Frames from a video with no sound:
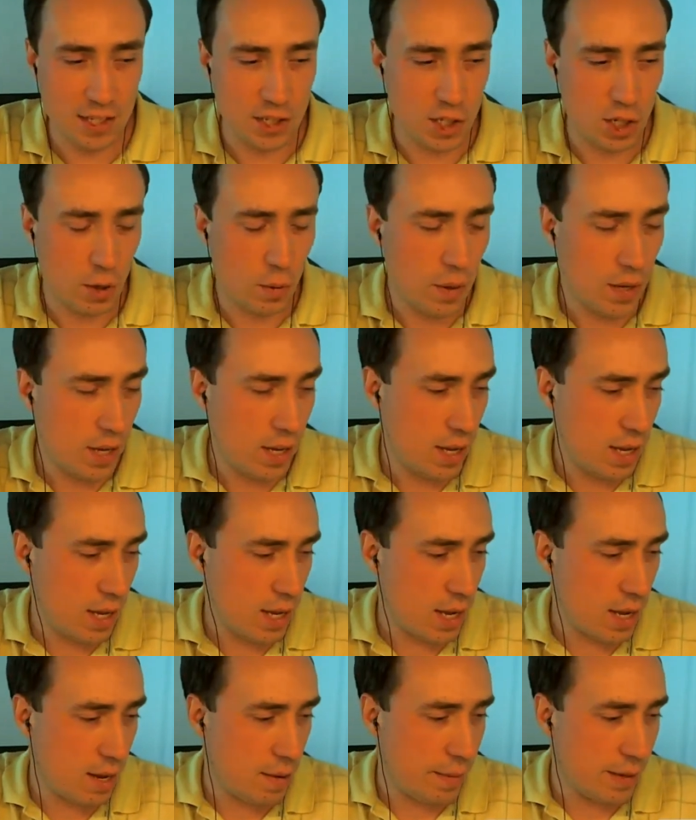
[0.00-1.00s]
And so
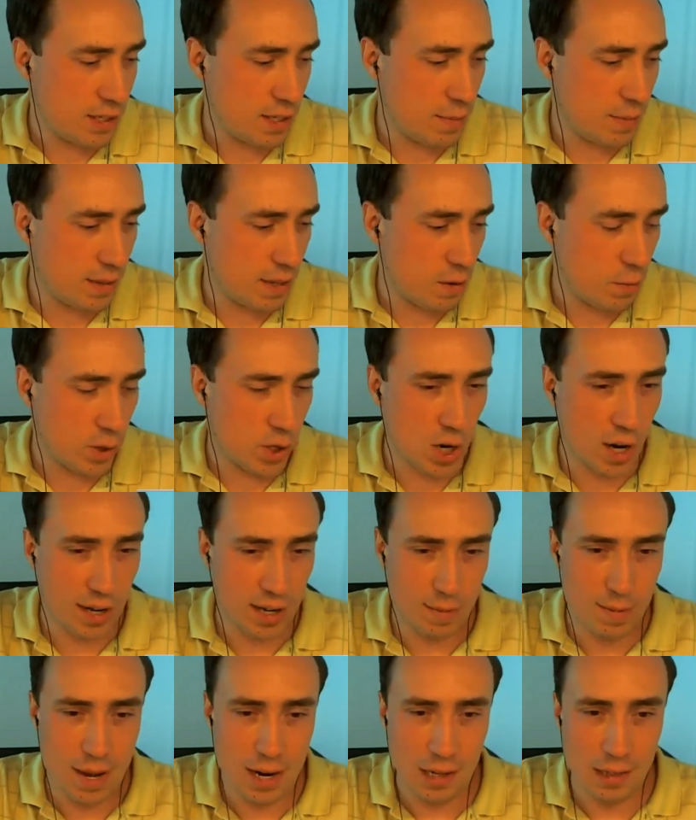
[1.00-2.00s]
uh, it's something that we're
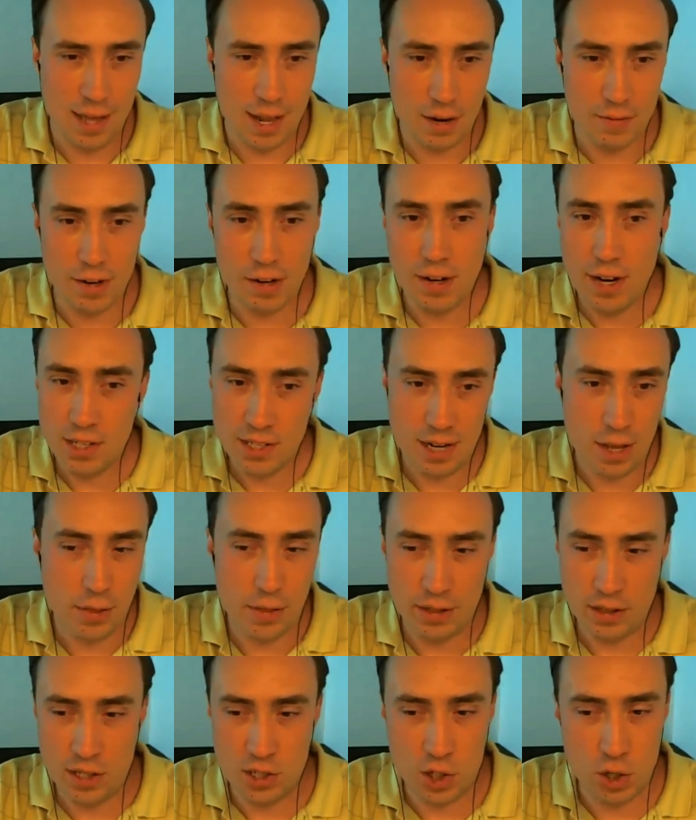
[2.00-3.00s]
talking about in a lot of areas. And I
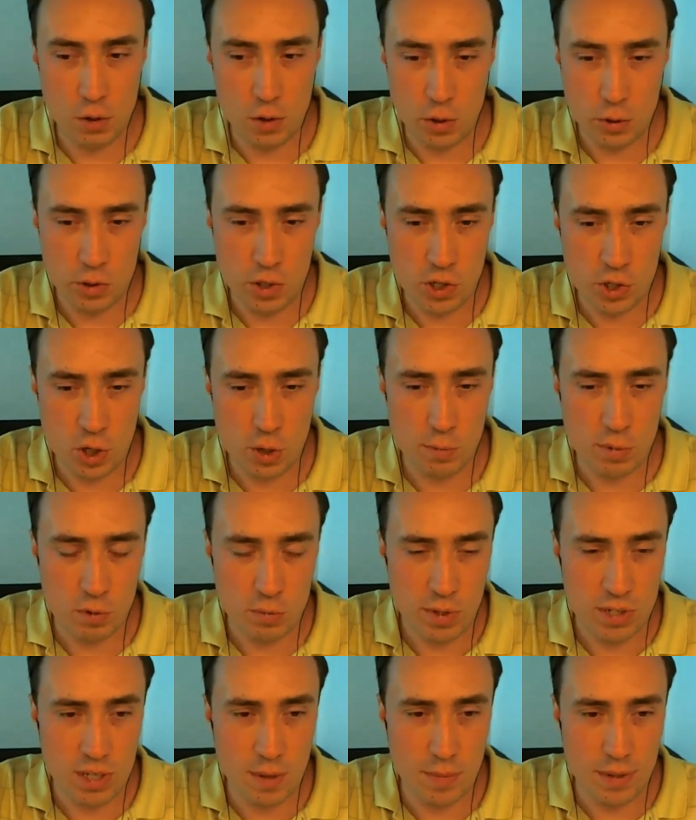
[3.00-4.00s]
think these current-only scopes
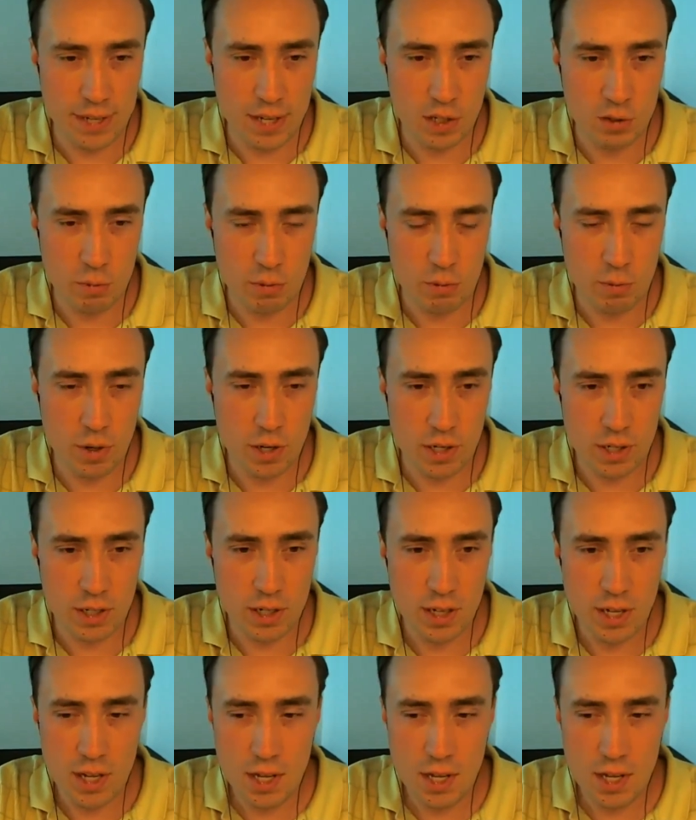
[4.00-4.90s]
would be something else we'd want to